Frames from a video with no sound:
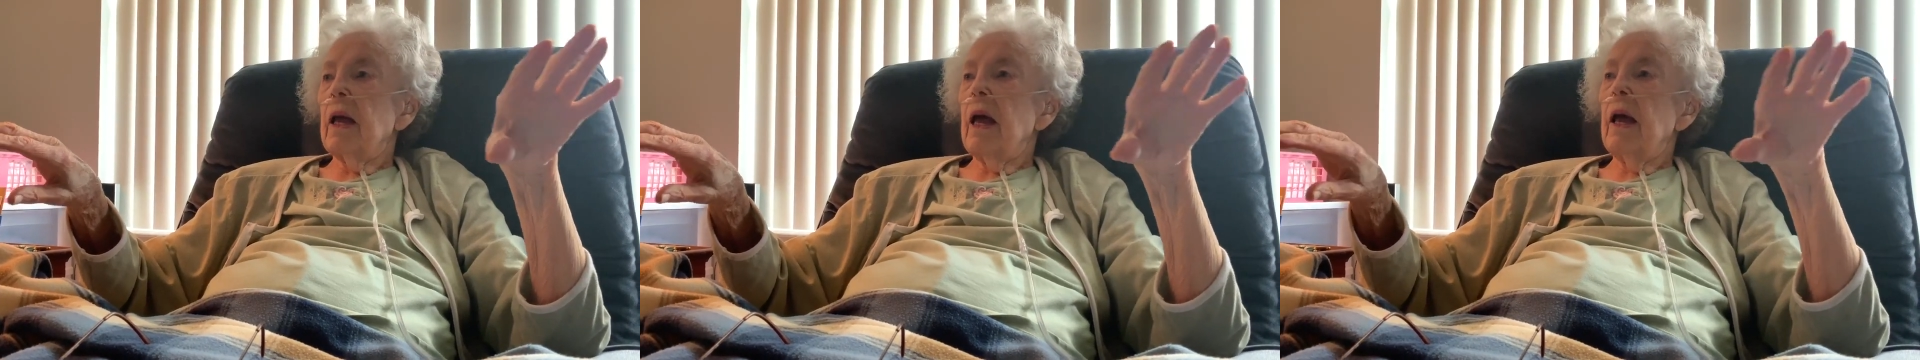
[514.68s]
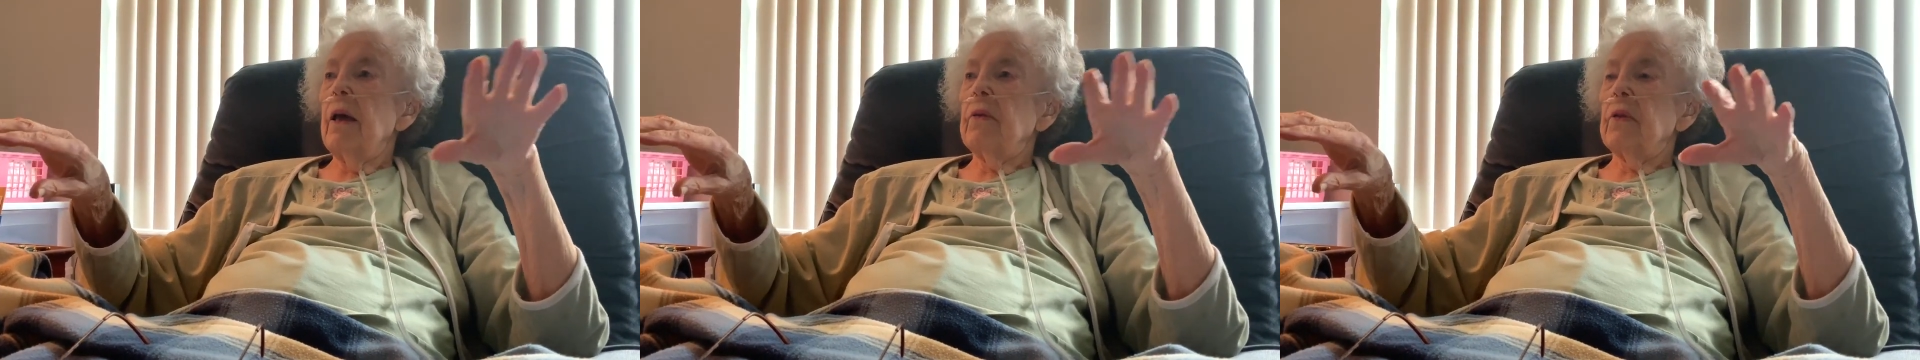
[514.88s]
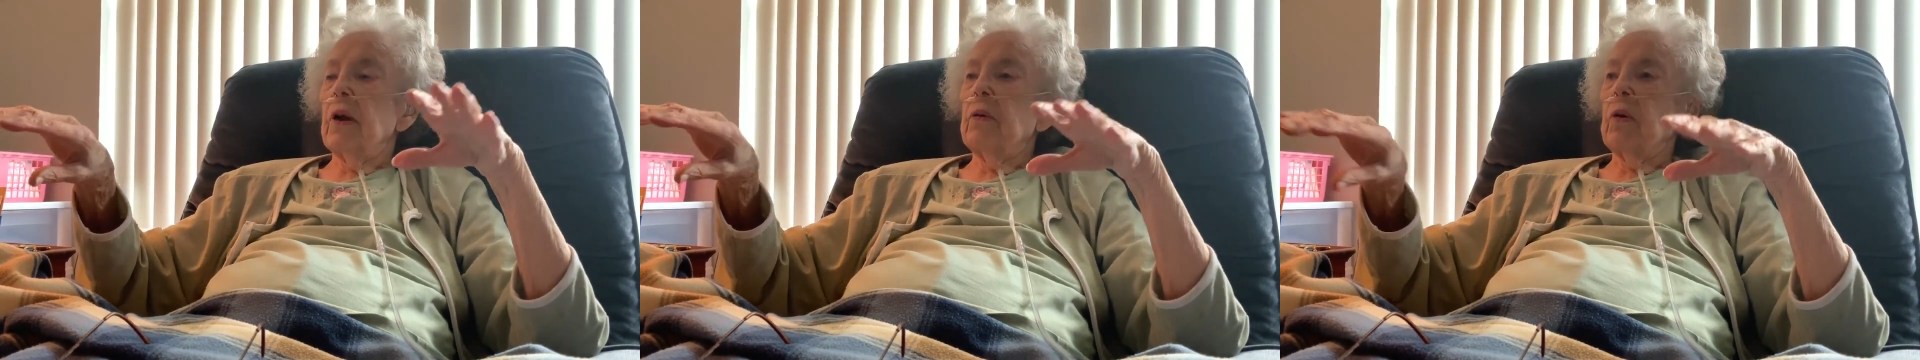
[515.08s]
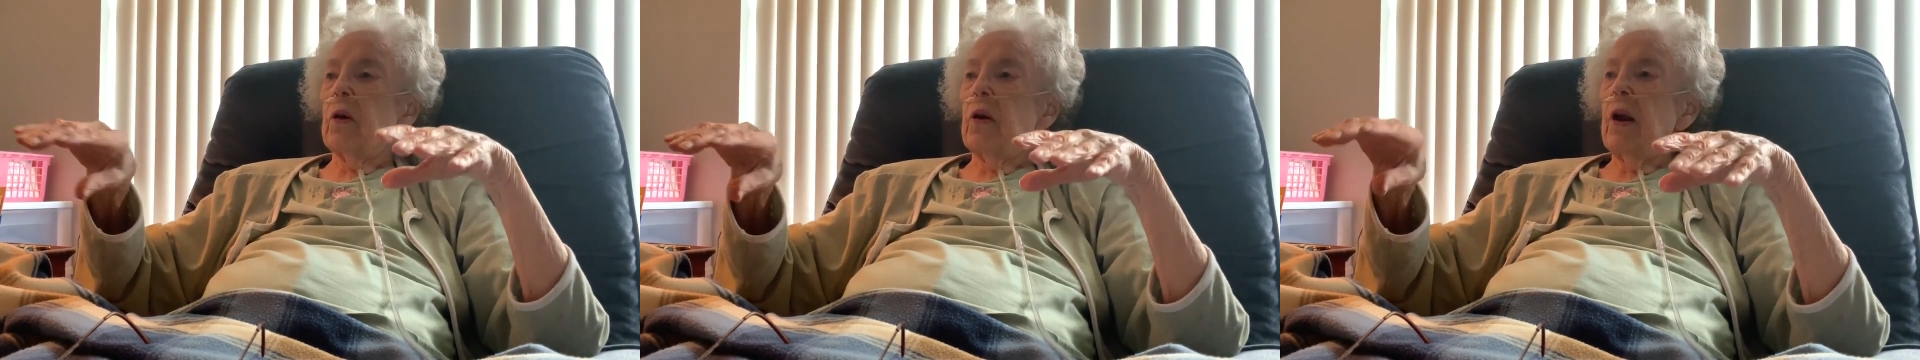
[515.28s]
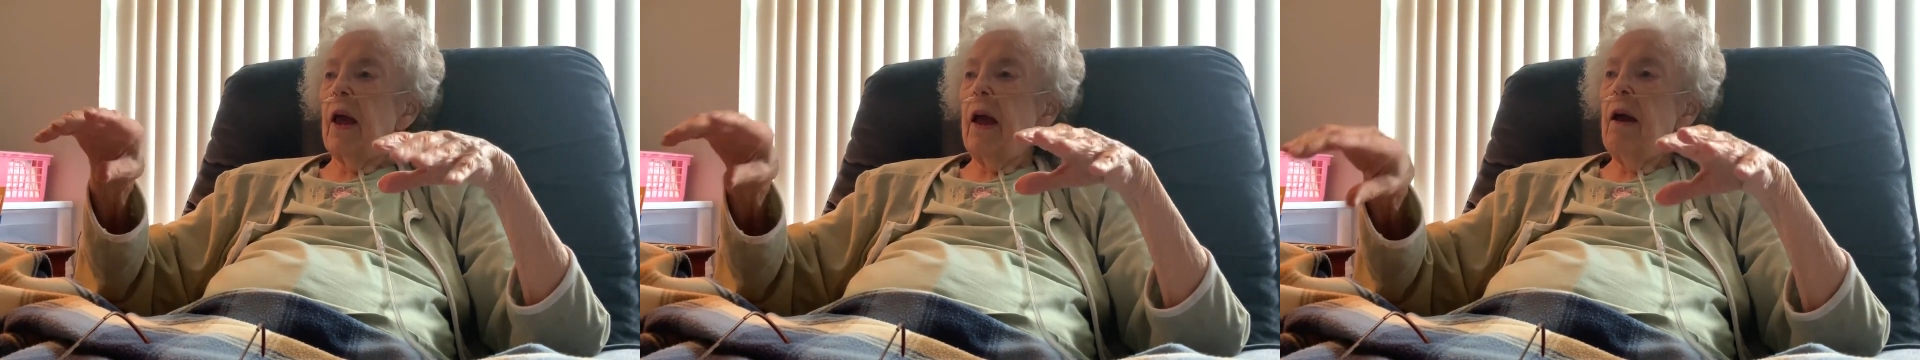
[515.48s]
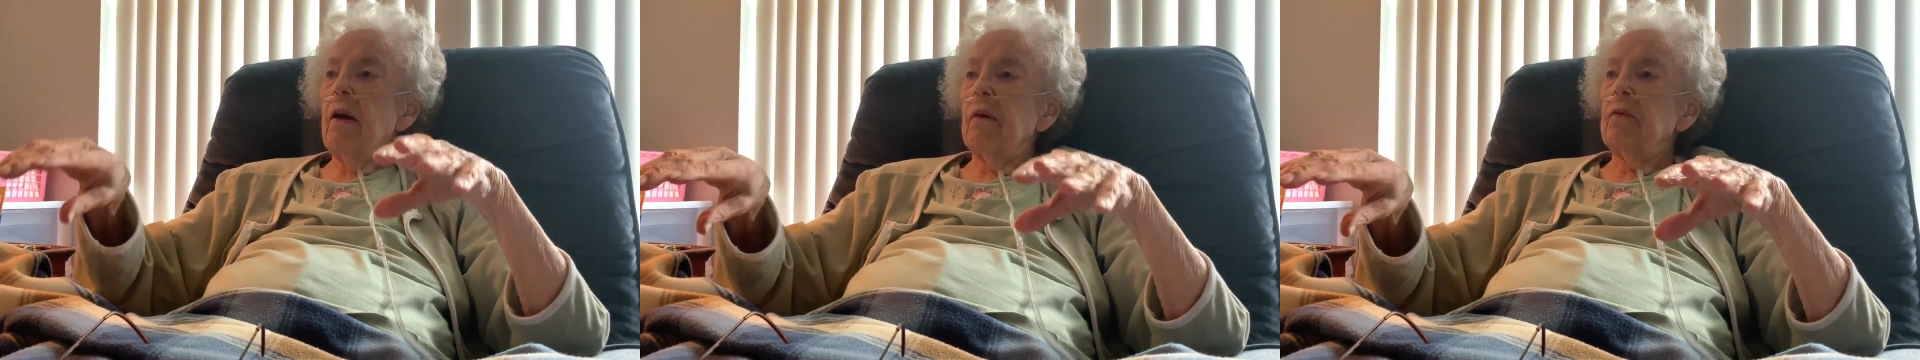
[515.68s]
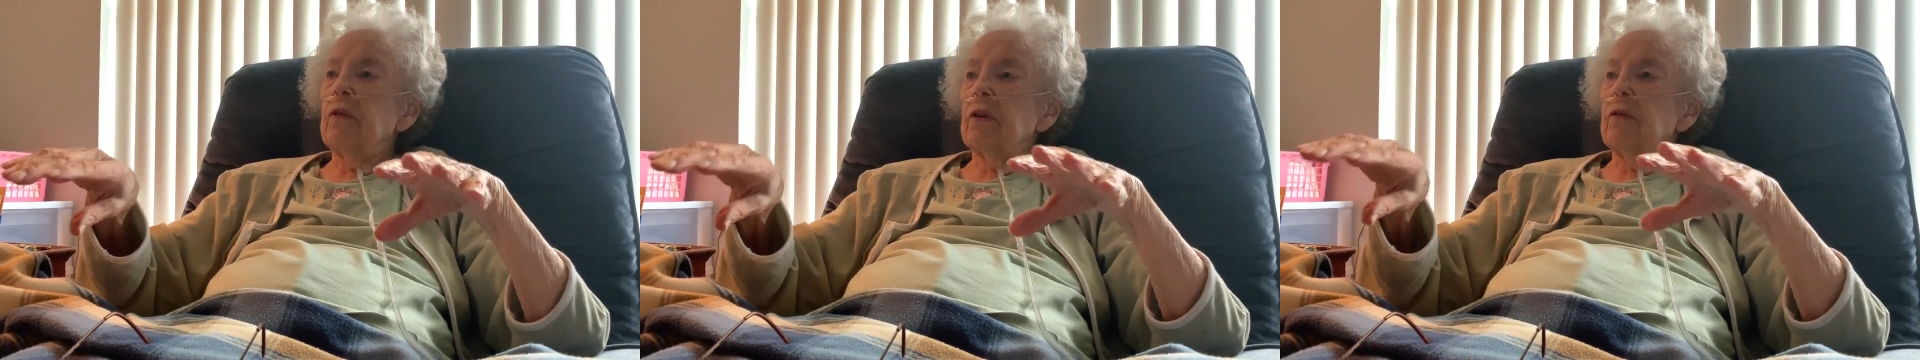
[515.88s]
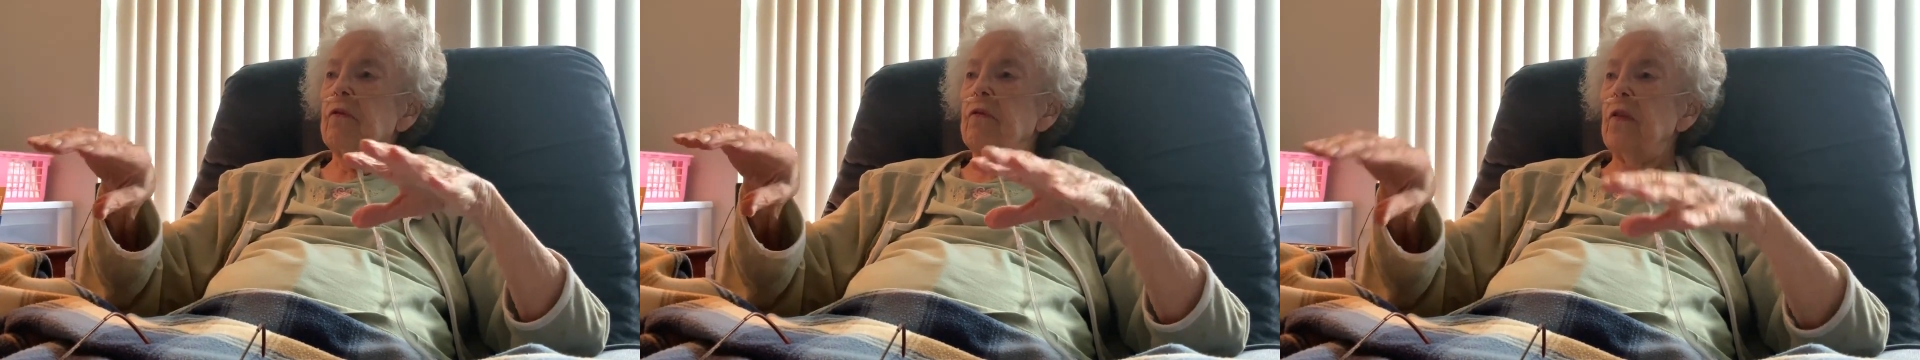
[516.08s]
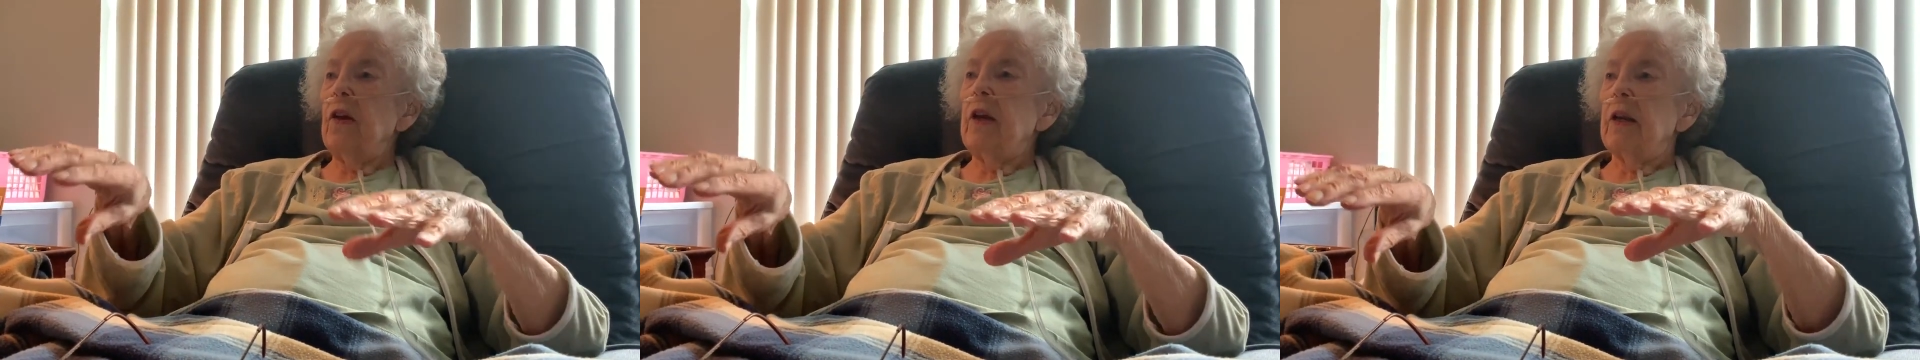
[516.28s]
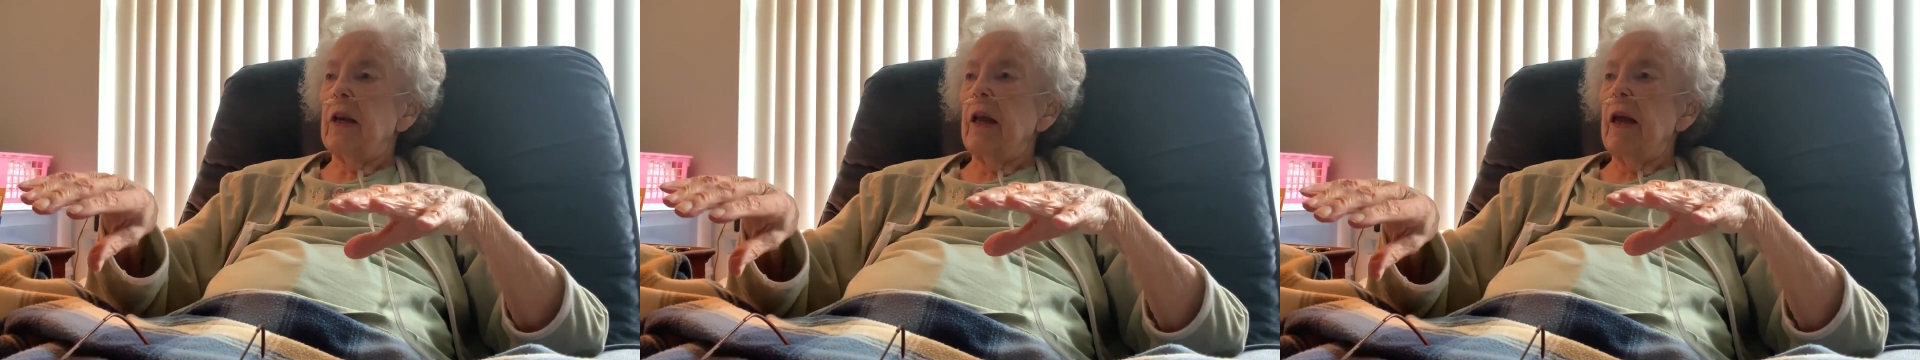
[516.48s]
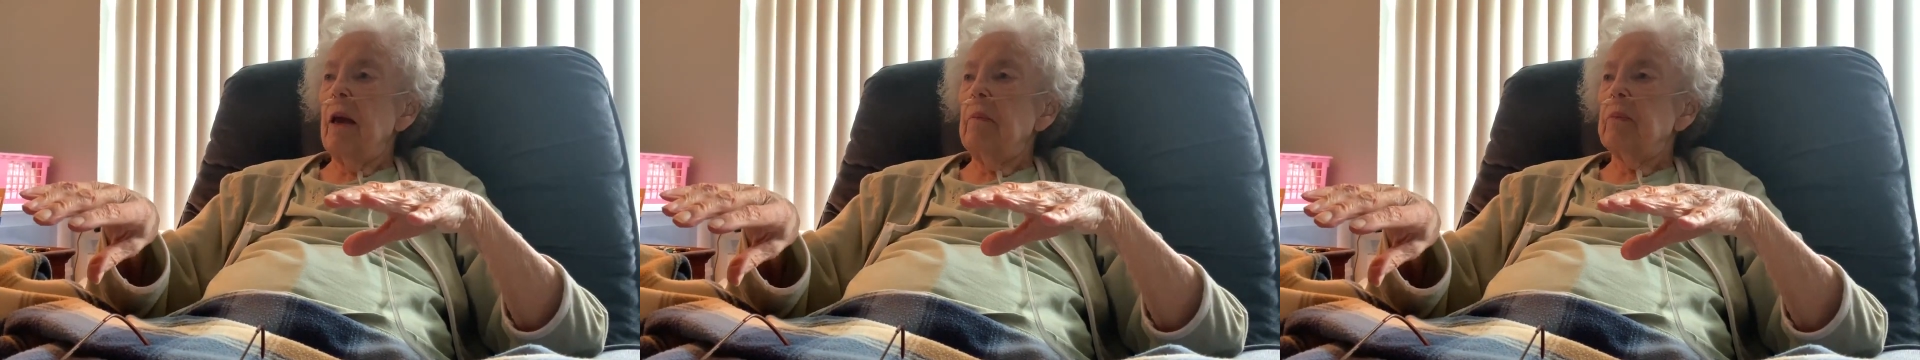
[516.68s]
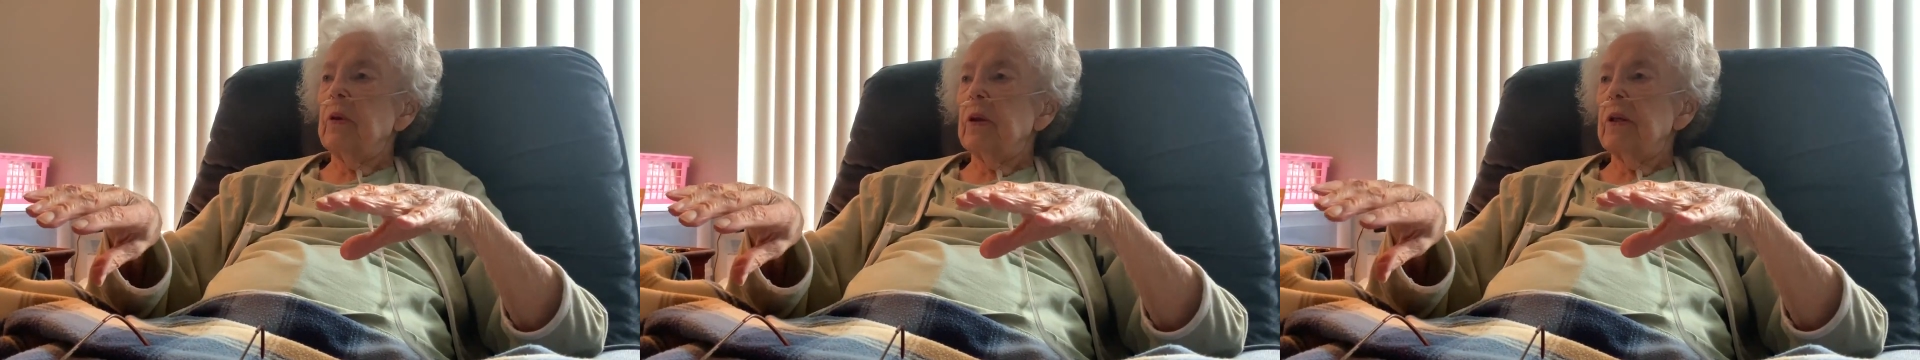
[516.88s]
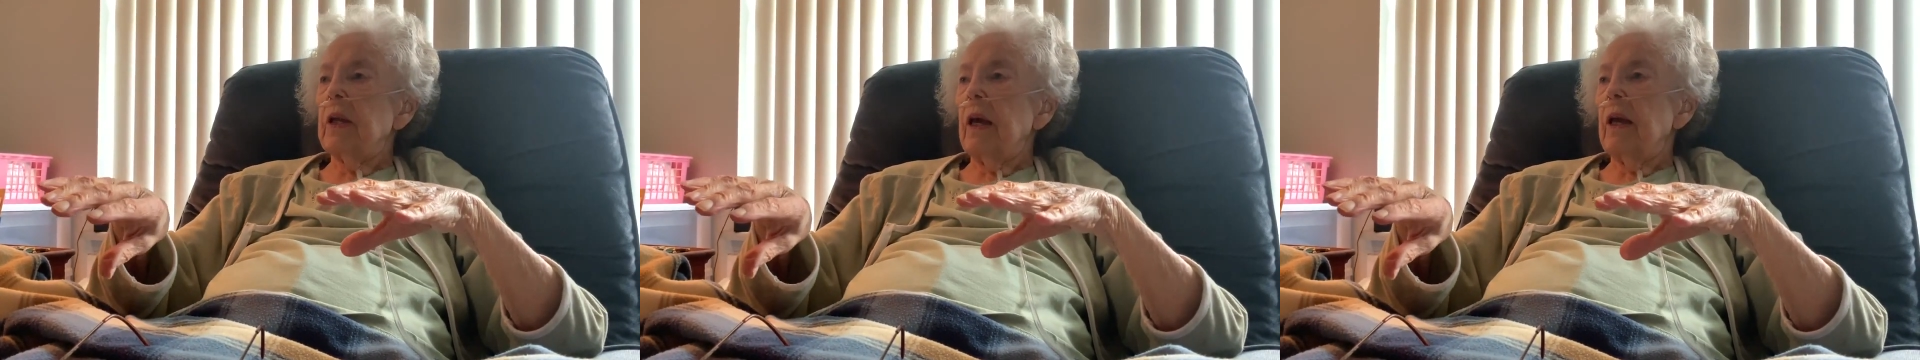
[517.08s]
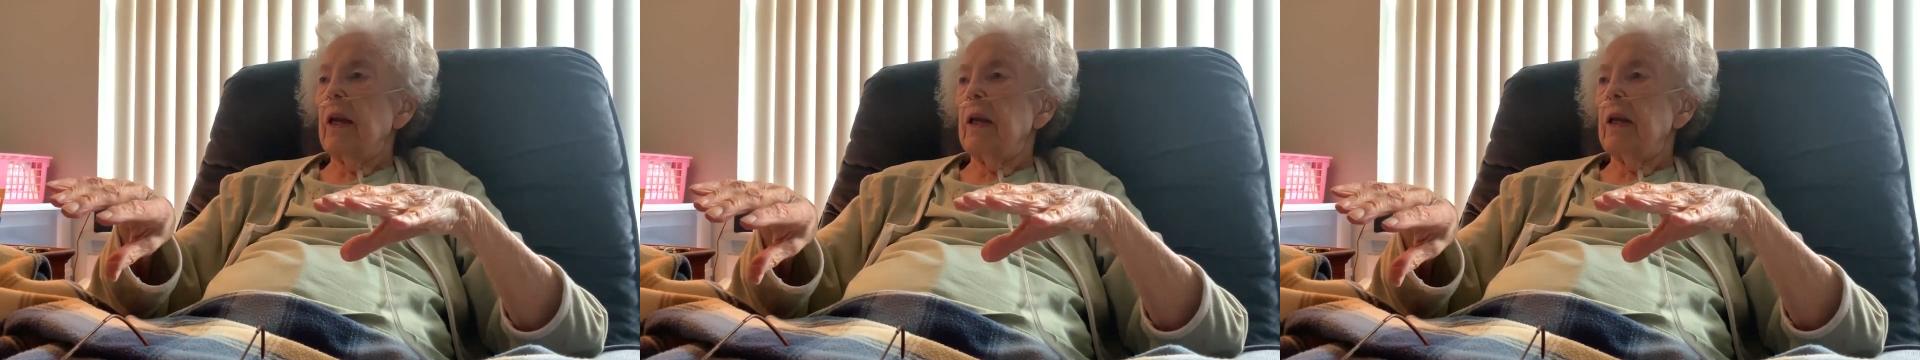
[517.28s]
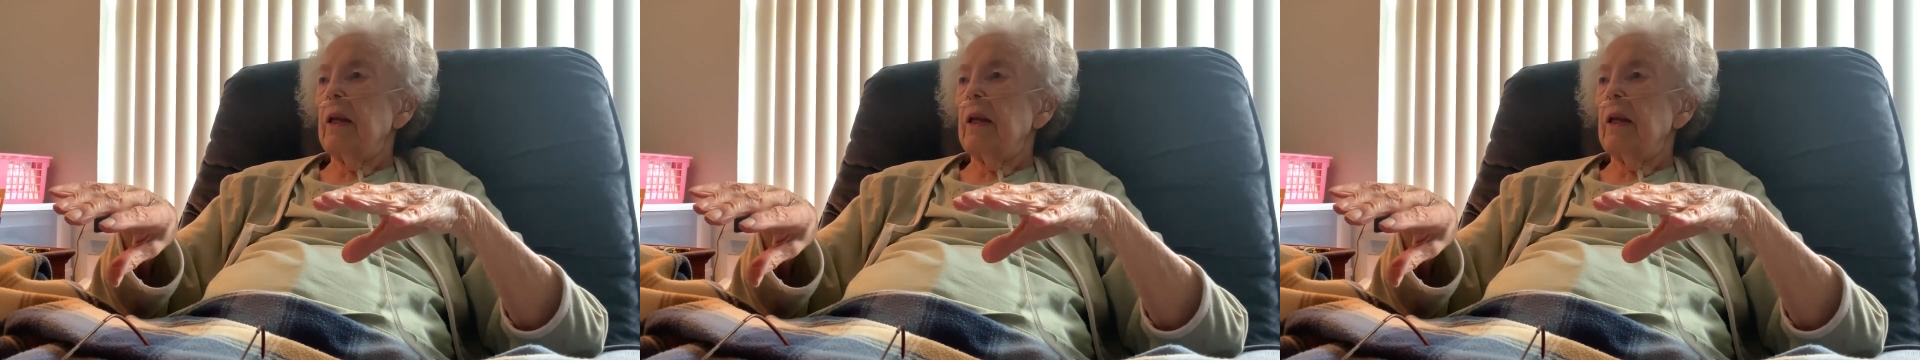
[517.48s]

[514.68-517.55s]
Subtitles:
and they were going to have their feet amputated.